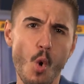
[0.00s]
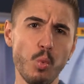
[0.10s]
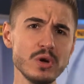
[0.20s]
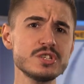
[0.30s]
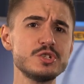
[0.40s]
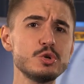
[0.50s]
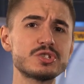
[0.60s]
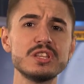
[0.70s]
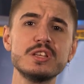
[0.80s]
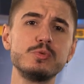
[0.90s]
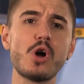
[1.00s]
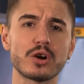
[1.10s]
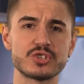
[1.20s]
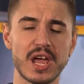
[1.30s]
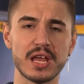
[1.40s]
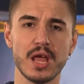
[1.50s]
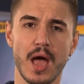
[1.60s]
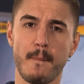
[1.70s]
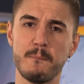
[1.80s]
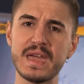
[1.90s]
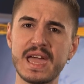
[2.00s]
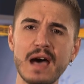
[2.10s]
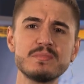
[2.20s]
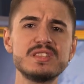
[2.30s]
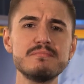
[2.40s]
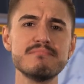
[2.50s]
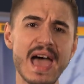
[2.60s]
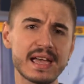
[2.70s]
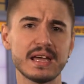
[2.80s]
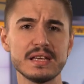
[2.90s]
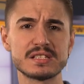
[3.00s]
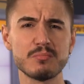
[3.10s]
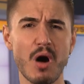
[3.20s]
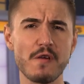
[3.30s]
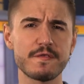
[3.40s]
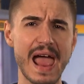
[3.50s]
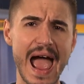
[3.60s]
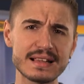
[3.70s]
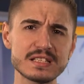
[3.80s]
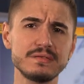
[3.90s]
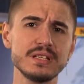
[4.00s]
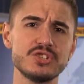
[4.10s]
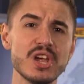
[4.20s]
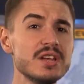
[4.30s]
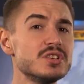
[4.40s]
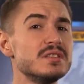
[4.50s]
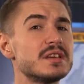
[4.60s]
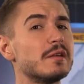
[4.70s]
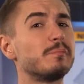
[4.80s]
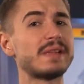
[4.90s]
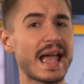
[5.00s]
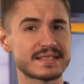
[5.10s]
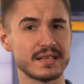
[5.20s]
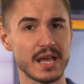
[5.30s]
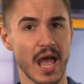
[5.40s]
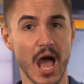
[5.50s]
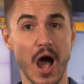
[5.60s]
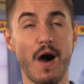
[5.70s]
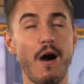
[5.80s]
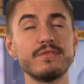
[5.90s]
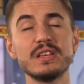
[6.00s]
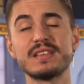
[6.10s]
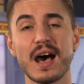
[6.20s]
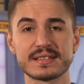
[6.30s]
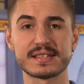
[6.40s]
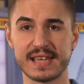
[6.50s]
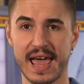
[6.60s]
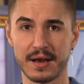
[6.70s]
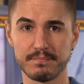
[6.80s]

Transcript: which is used in the blockchain, becomes the mechanism of actively changing the complexity of the task set.